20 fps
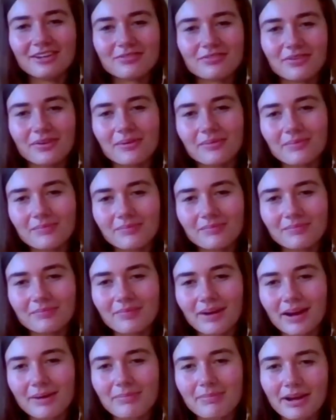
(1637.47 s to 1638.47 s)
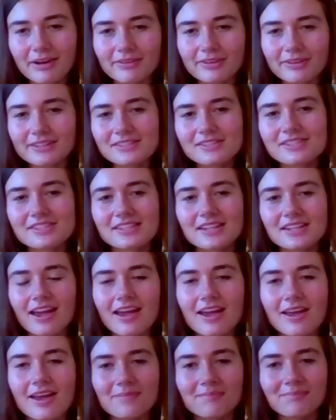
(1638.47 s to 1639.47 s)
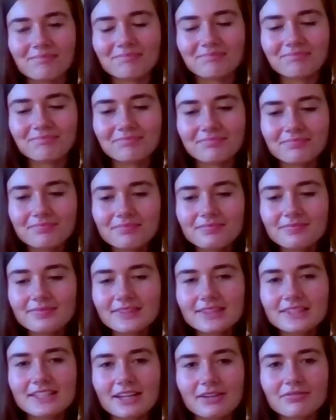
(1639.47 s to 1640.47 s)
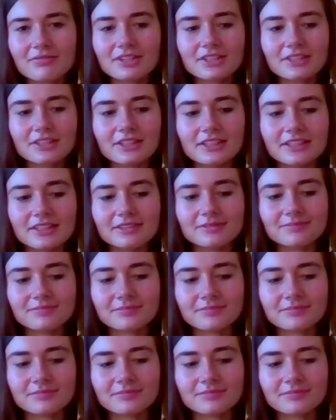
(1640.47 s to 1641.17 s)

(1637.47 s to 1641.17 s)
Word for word: from my parents, and definitely,